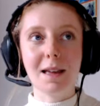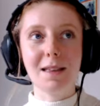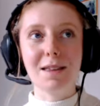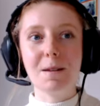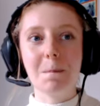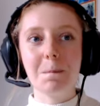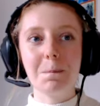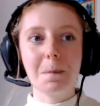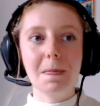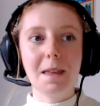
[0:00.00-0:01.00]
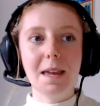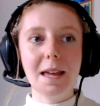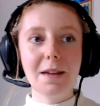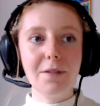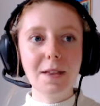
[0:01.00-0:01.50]
And
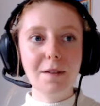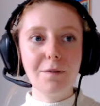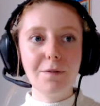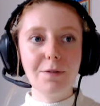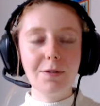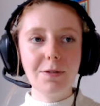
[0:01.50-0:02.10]
even if